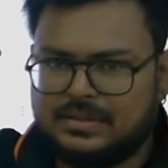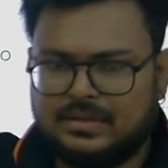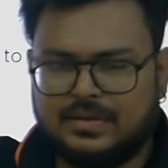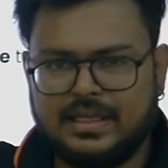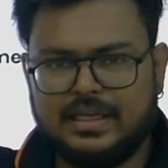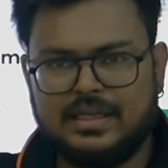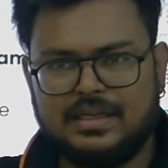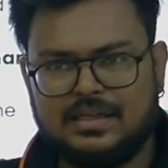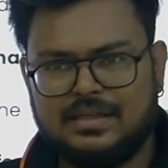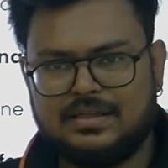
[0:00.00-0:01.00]

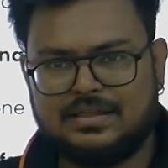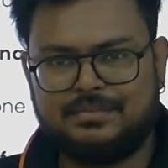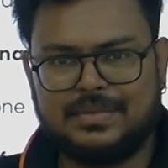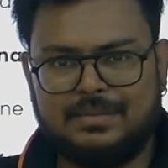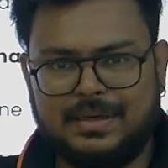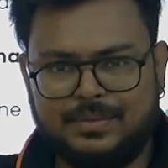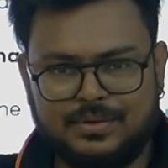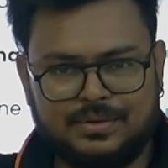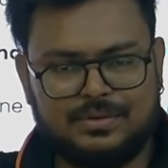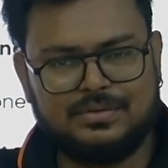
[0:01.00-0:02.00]
okay, some mamadi
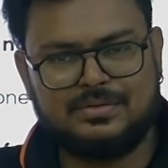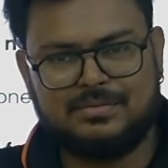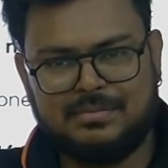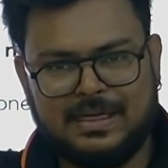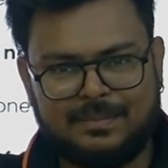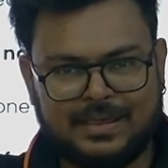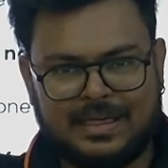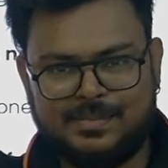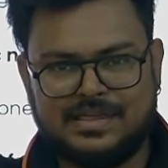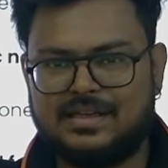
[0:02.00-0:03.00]
pundu, multiple
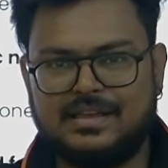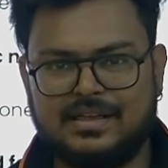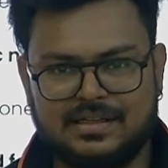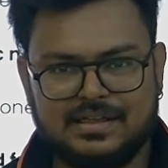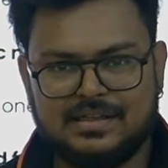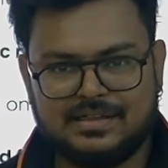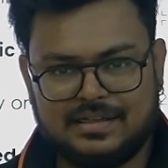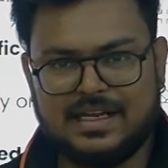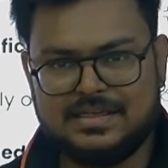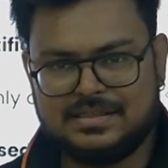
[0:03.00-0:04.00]
names are there,
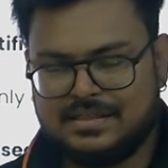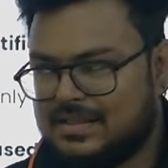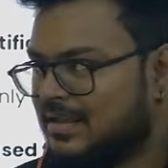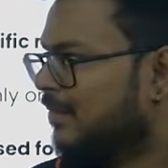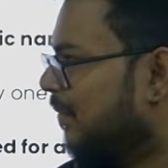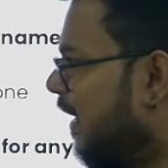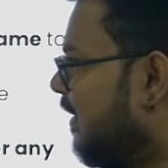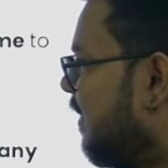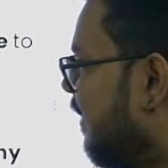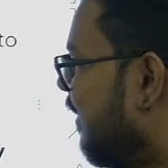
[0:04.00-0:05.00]
right?
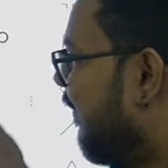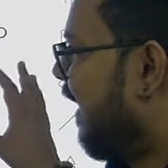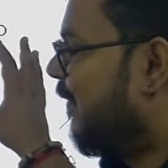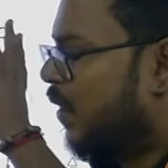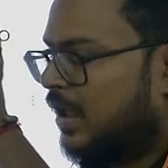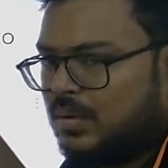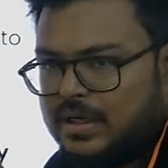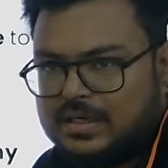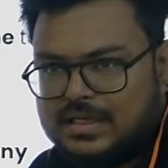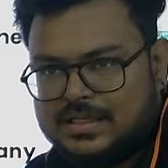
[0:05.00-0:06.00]
But we want
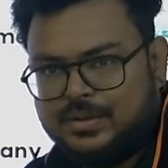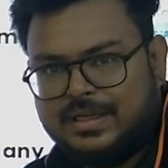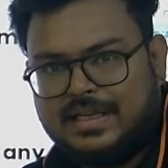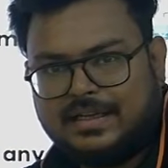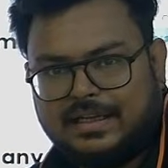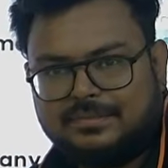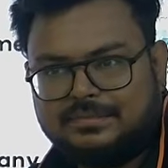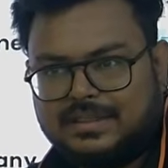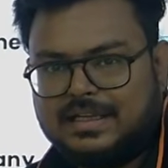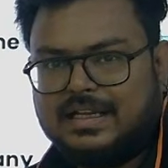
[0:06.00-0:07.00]
what? A unique name.
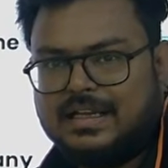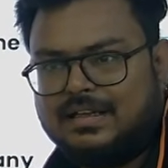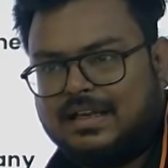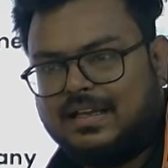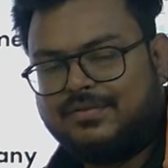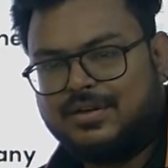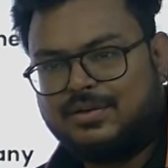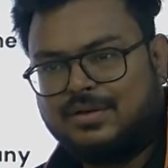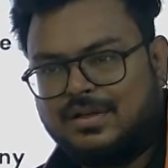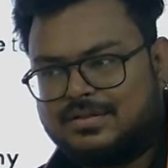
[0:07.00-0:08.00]
Like for
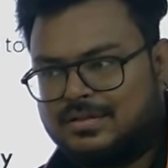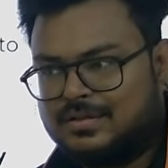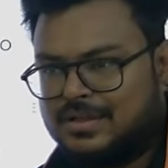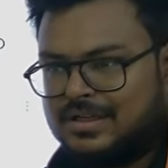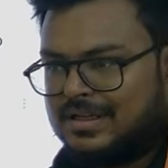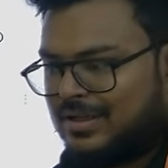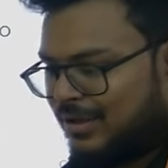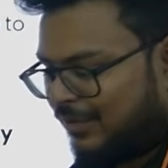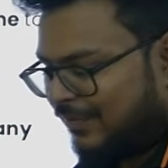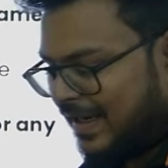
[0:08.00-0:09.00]
you also,
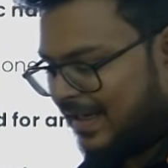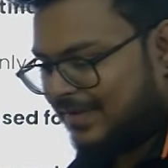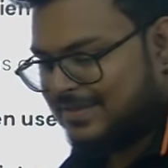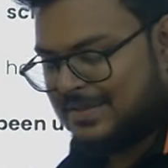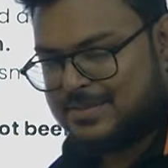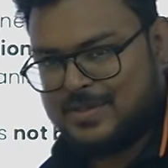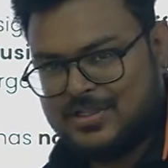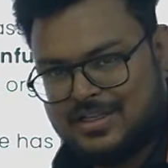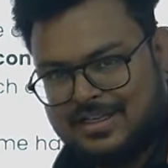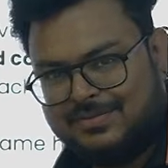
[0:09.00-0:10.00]
your friend have some
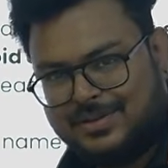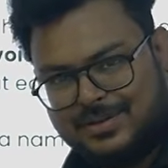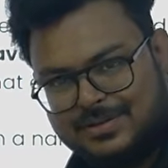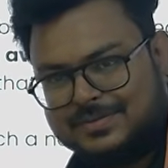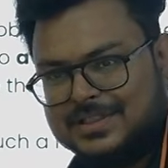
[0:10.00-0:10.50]
special name for you.